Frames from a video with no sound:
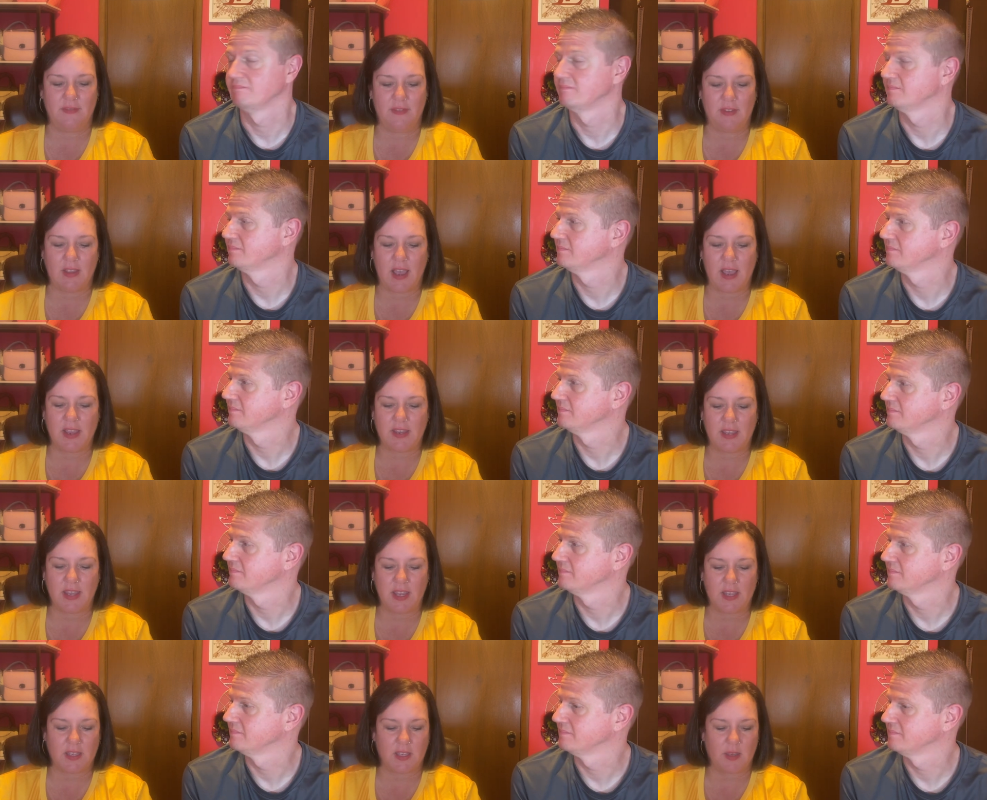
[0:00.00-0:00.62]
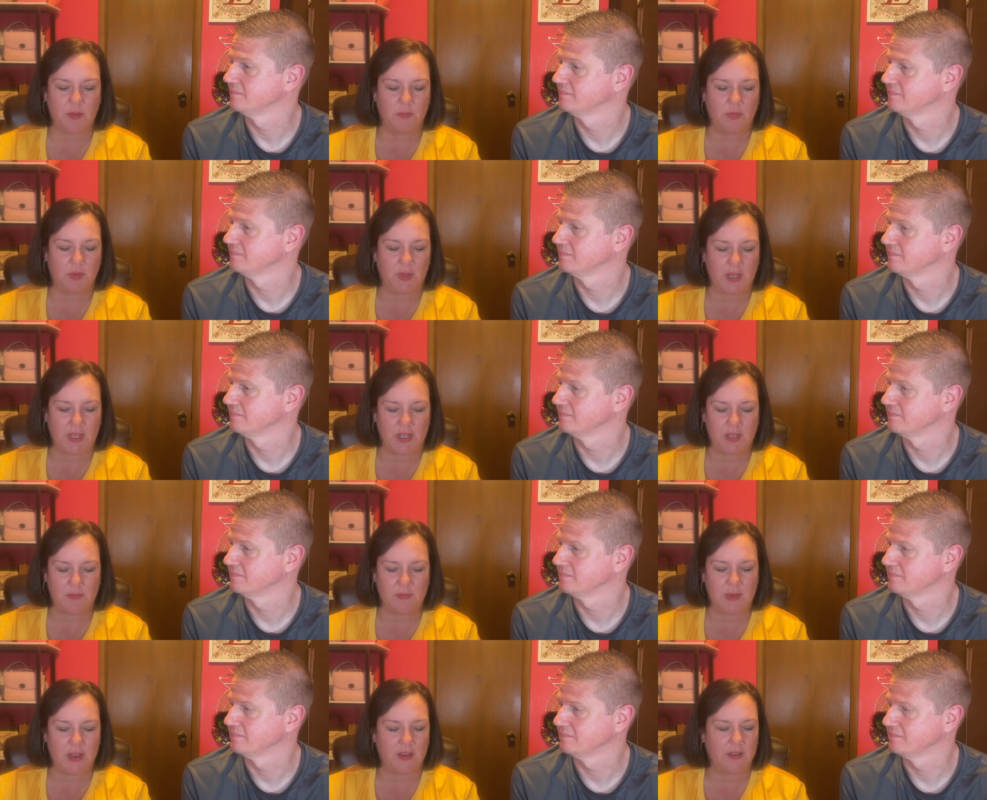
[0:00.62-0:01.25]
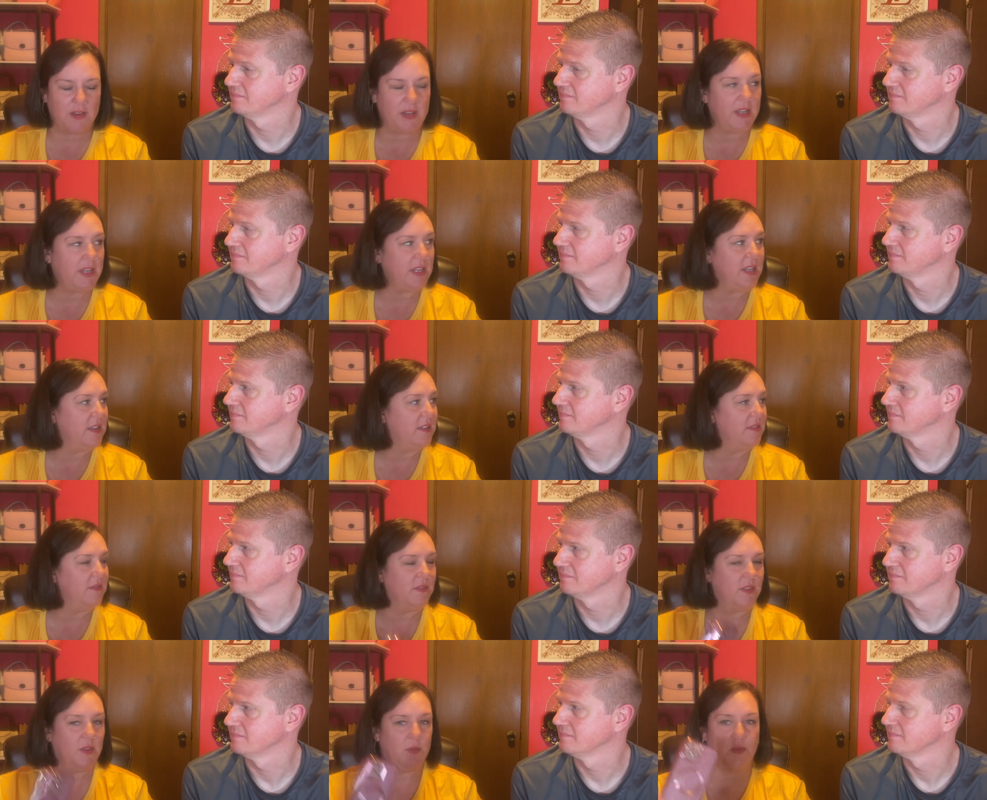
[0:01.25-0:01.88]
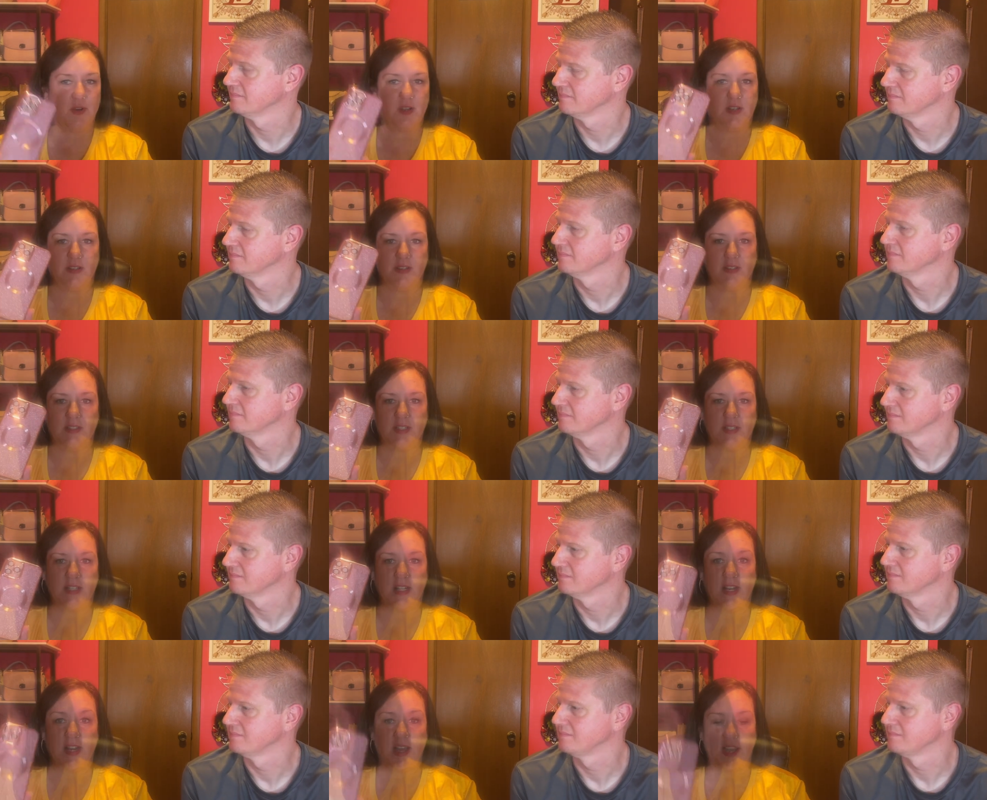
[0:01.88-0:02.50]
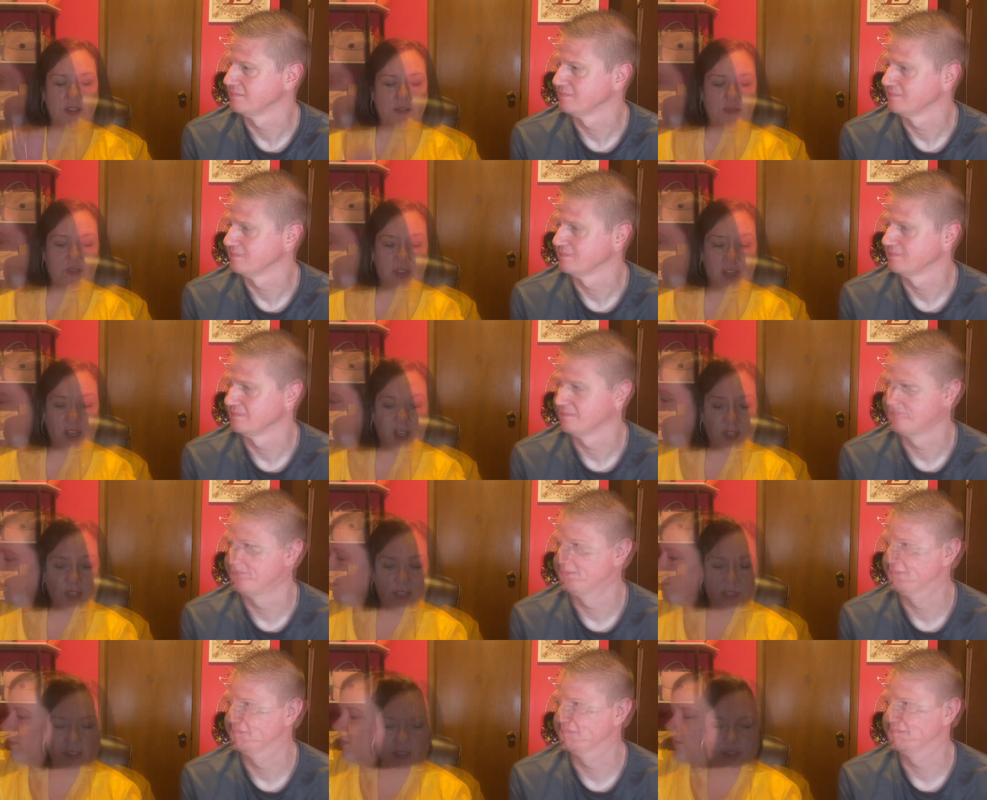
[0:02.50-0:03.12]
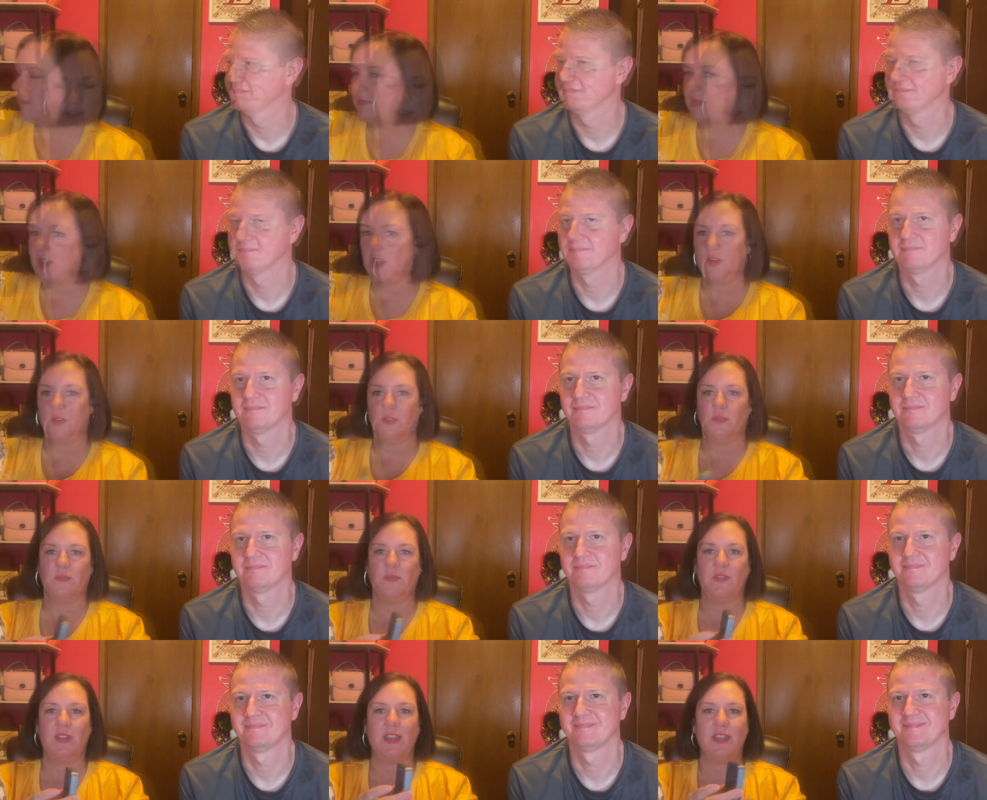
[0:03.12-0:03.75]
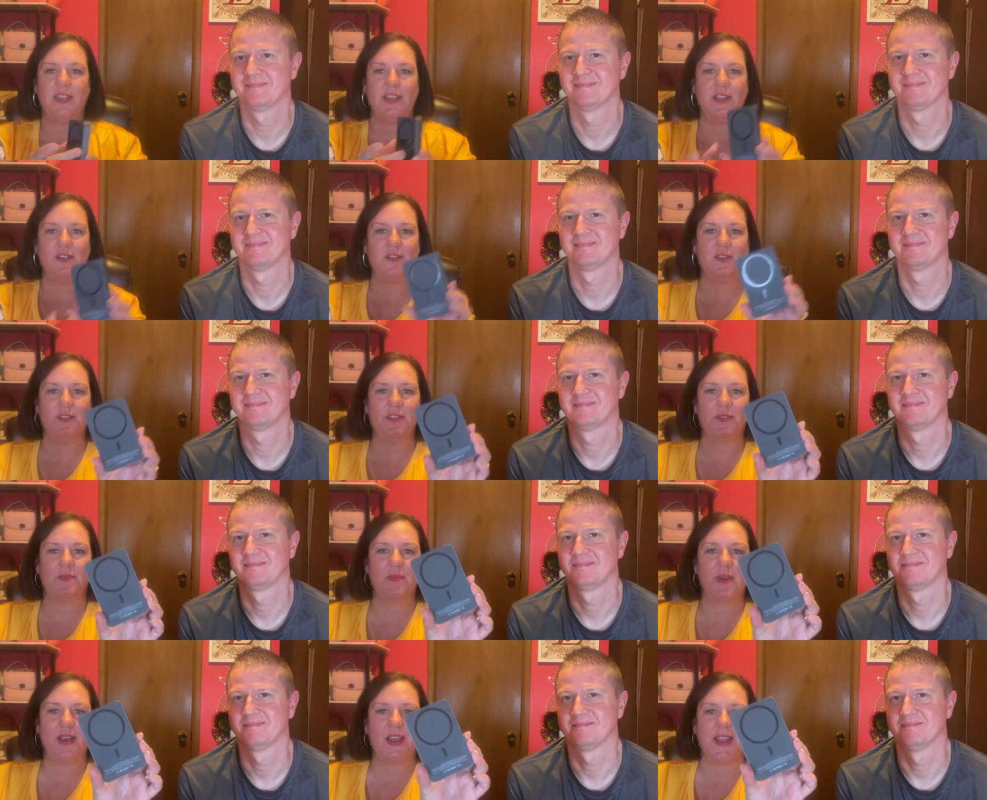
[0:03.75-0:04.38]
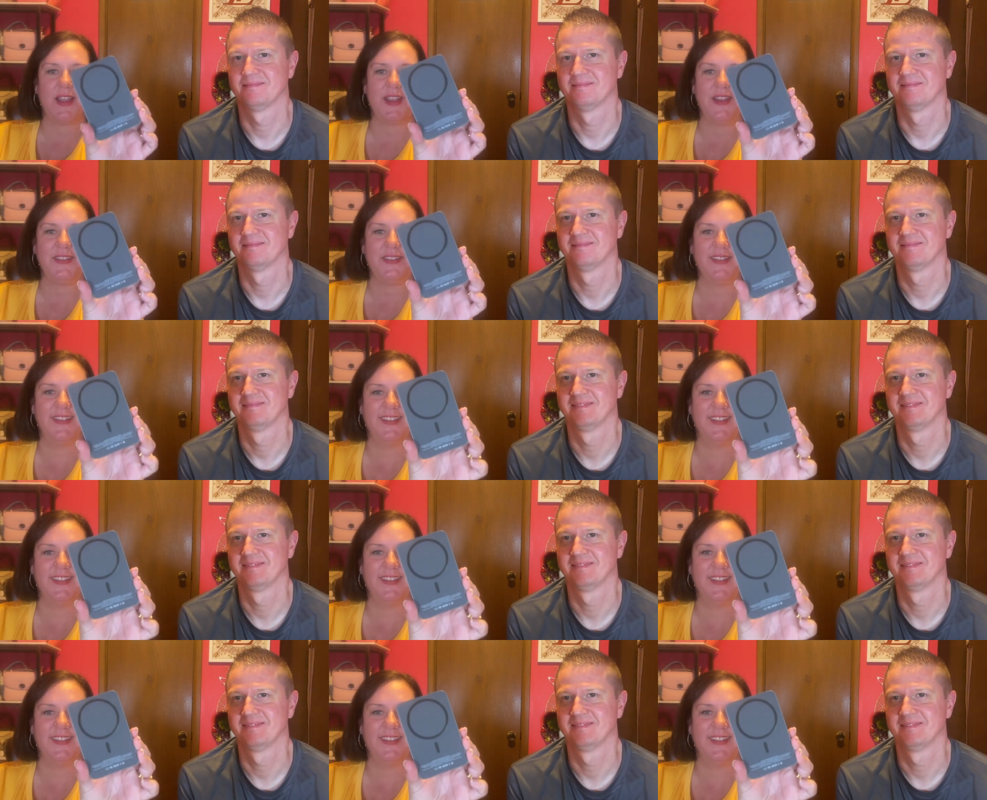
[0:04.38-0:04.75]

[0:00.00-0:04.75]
Speaker 1: I can't complain about any of the ones that I've gotten. Oh, and here's mine.